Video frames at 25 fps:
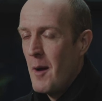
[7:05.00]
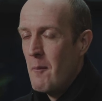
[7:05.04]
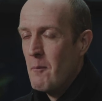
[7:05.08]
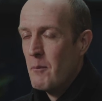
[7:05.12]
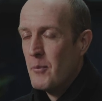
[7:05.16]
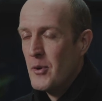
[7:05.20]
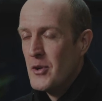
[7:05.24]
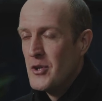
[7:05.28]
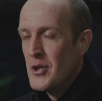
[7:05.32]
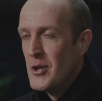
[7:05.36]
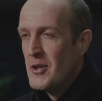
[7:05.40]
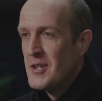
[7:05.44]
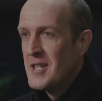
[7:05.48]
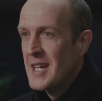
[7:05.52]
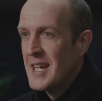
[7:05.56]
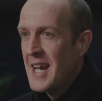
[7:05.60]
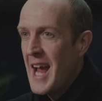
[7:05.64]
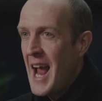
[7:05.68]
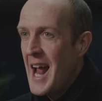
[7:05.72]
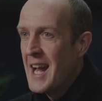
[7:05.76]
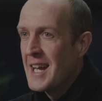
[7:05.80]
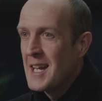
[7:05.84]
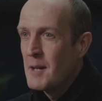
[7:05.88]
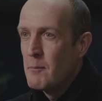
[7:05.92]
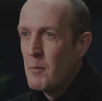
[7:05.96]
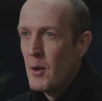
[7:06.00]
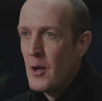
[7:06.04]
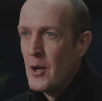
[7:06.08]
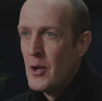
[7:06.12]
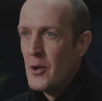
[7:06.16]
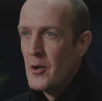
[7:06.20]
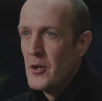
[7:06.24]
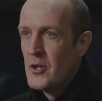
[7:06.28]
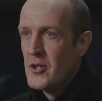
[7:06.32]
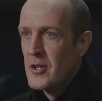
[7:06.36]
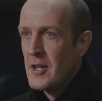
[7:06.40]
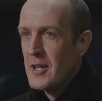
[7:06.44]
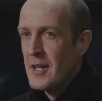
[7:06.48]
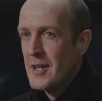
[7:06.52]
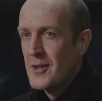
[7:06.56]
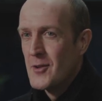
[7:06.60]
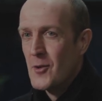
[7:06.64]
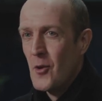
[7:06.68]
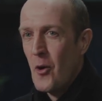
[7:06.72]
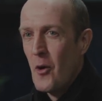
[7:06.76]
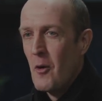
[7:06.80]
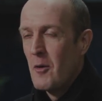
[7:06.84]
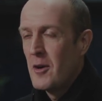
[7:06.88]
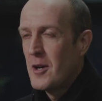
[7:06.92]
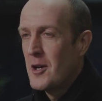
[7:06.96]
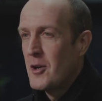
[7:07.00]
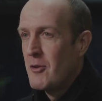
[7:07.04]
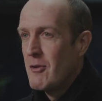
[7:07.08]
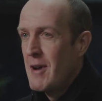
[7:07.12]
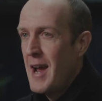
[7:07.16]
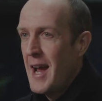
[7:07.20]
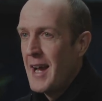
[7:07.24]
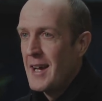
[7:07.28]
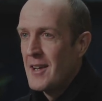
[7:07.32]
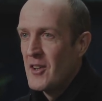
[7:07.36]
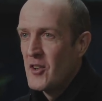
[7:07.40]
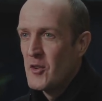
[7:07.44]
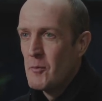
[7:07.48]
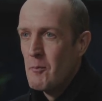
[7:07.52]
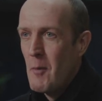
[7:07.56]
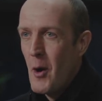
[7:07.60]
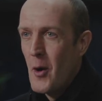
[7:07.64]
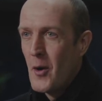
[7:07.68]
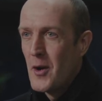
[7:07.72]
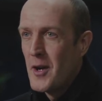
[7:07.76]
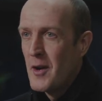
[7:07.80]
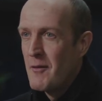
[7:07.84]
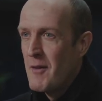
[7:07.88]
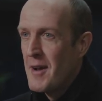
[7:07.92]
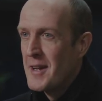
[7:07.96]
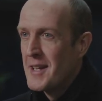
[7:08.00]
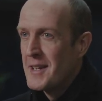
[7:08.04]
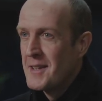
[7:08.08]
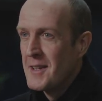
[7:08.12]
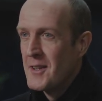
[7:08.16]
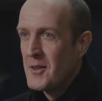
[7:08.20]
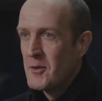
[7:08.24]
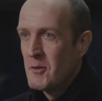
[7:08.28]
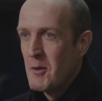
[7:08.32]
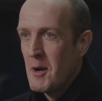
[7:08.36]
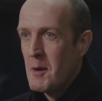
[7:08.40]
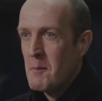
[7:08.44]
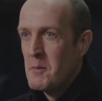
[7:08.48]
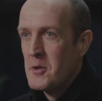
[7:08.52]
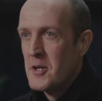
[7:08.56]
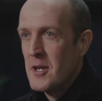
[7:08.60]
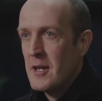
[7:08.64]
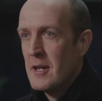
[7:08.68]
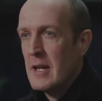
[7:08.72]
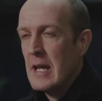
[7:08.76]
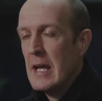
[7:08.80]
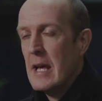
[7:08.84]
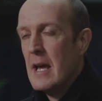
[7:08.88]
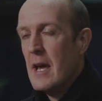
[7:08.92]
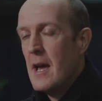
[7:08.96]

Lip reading: producing any pollution, it's not creating smoke of any description,